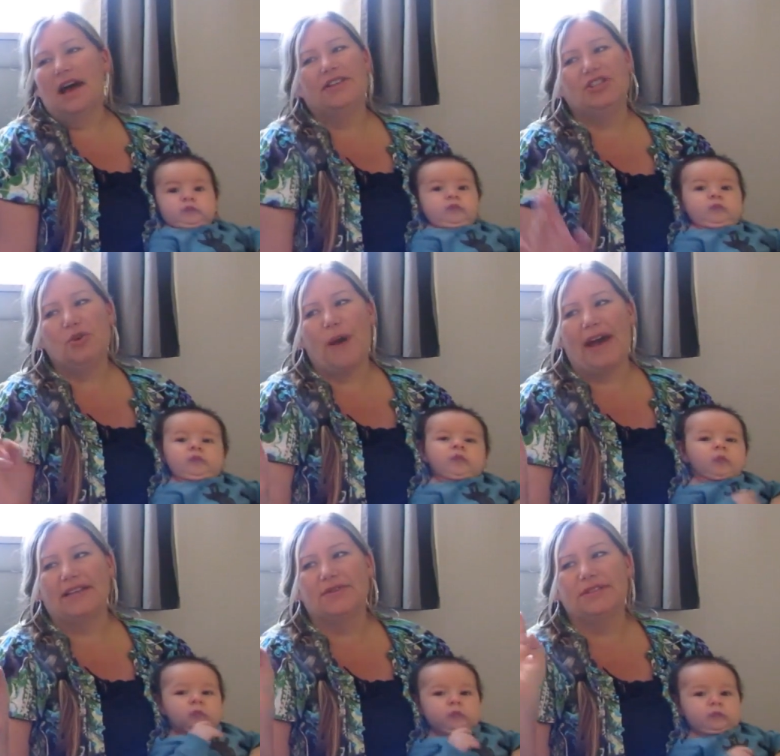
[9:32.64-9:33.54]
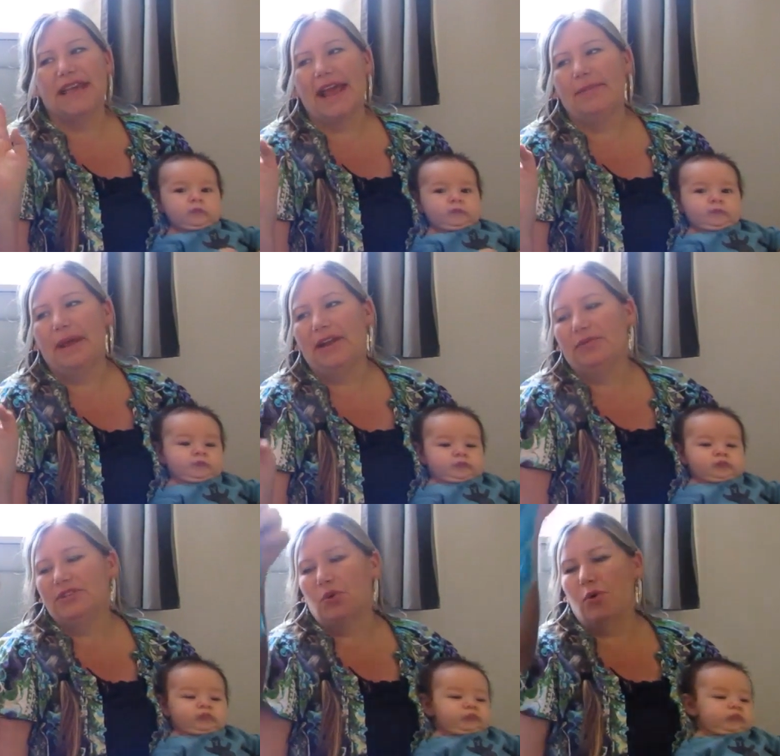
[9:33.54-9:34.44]
Speaker 1: a 2X. So it's a hand painted
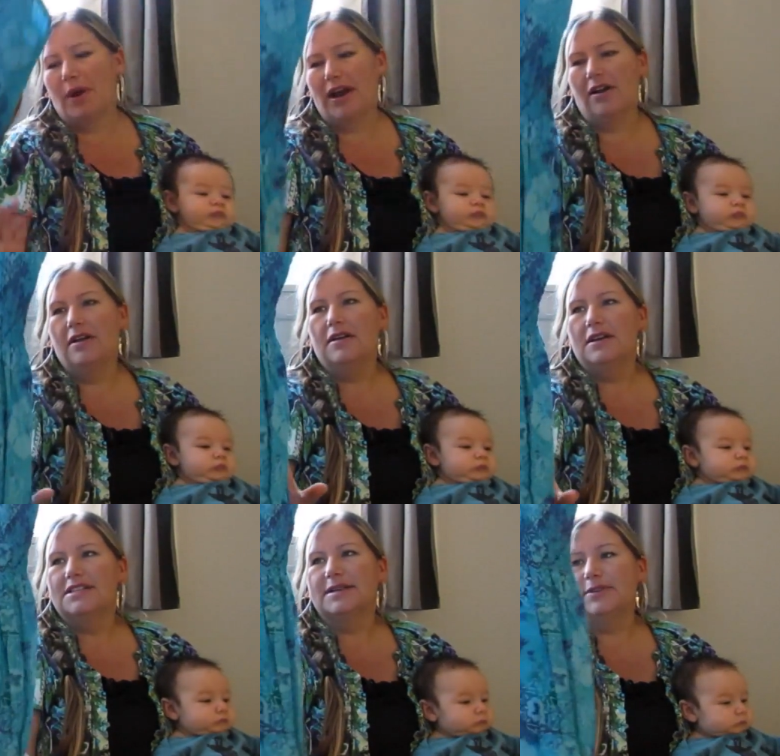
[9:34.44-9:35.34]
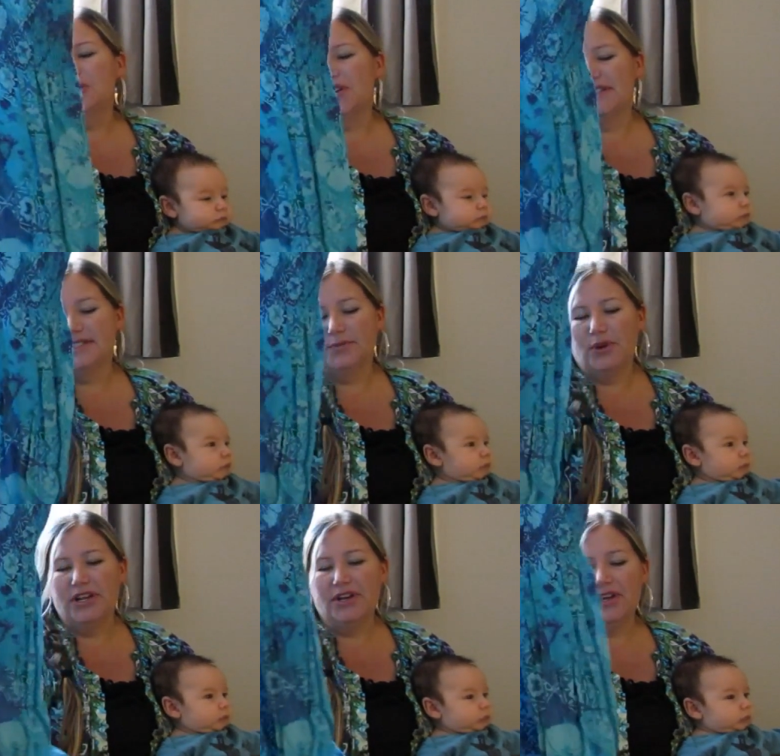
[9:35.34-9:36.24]
resort wear. Some of the dresses look
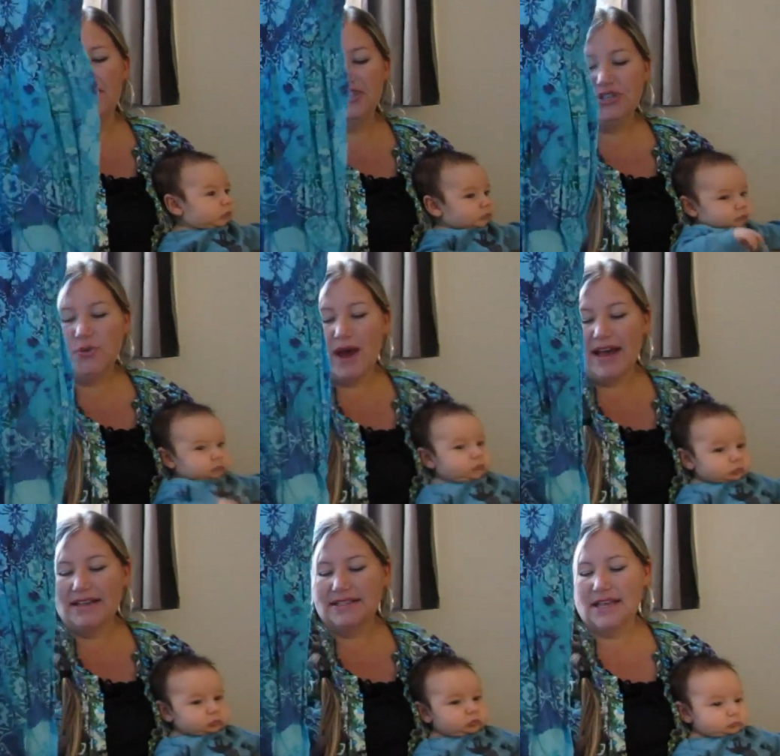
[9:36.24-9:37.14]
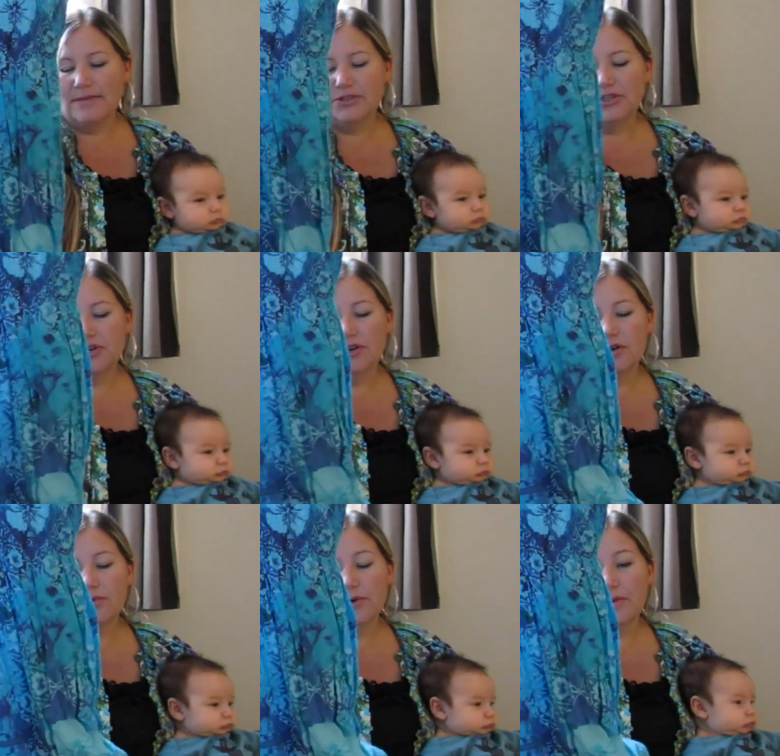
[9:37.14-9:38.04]
pretty good. The 2X, I'm
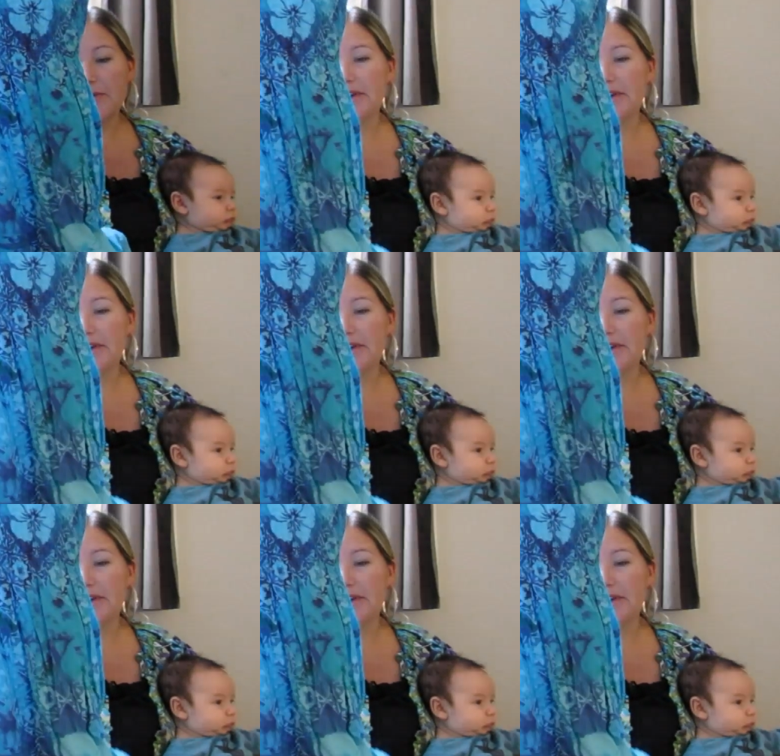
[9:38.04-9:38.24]
sure, will be